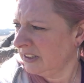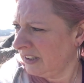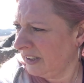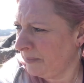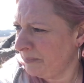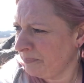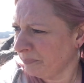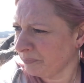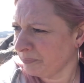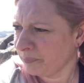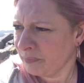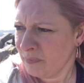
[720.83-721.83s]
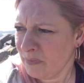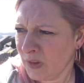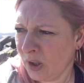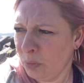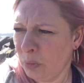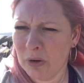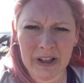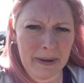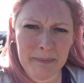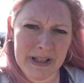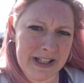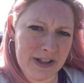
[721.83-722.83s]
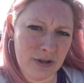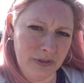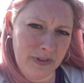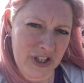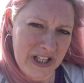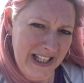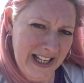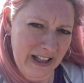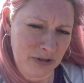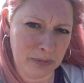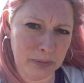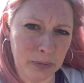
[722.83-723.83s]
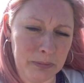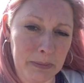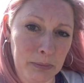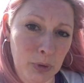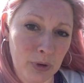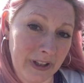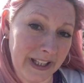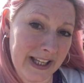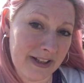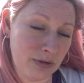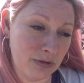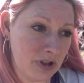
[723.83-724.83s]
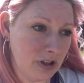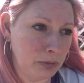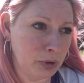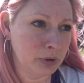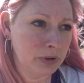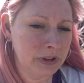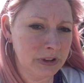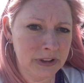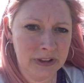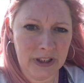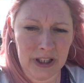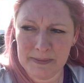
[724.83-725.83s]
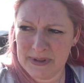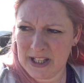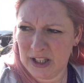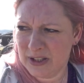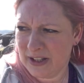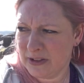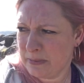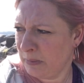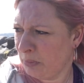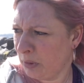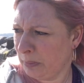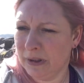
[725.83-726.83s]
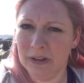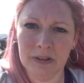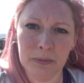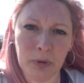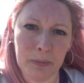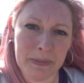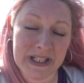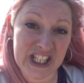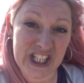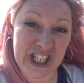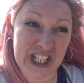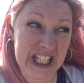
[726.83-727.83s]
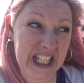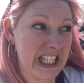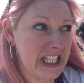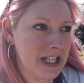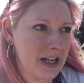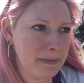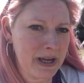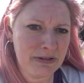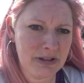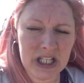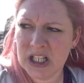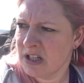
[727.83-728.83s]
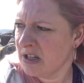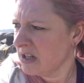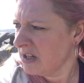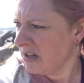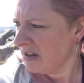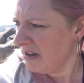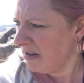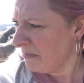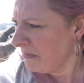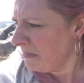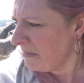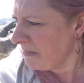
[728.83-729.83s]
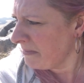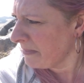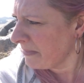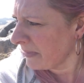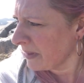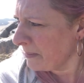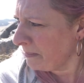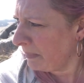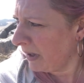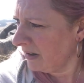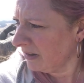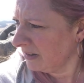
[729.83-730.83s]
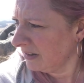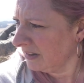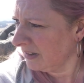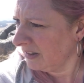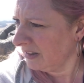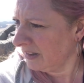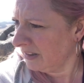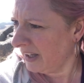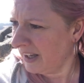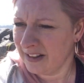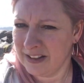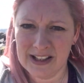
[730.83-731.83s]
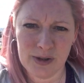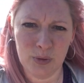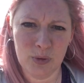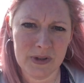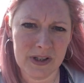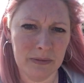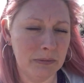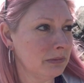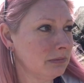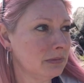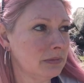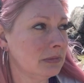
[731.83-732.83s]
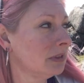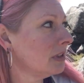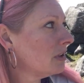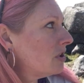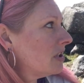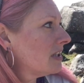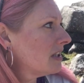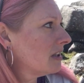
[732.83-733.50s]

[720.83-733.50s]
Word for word: um Wild camping's not officially allowed on Bodmin Moor like it is on Dartmoor, um, so you'd have to be proper, proper sneaky about it. Um, but yeah, it's awesome. Just